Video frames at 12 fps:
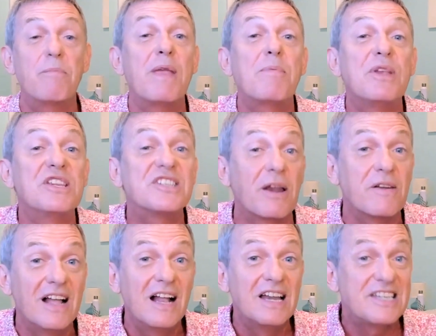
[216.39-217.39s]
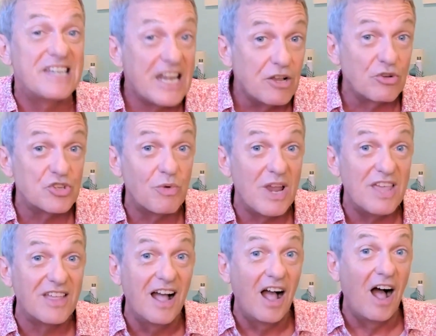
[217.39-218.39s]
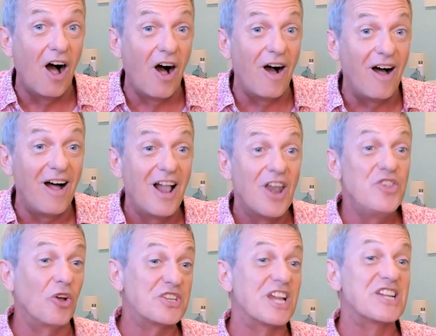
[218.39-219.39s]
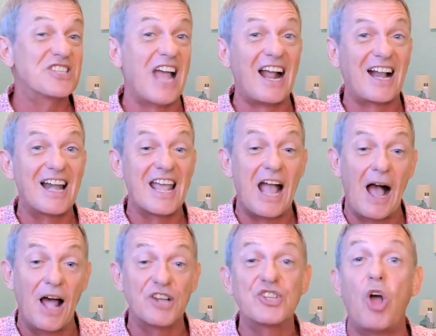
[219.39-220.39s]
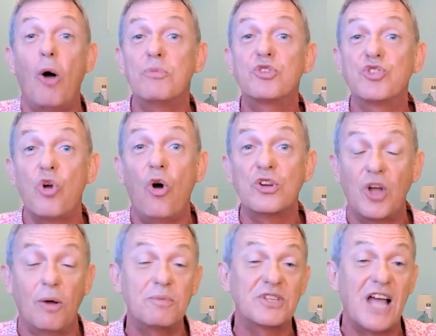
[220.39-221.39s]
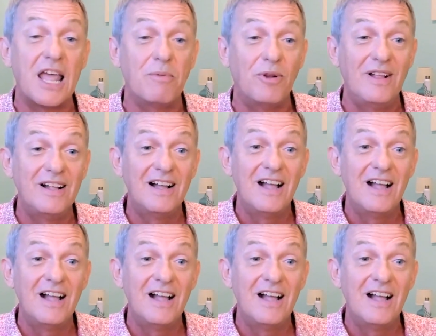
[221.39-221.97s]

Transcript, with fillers: people he's done deals with are not exactly uh, top drawer, top table.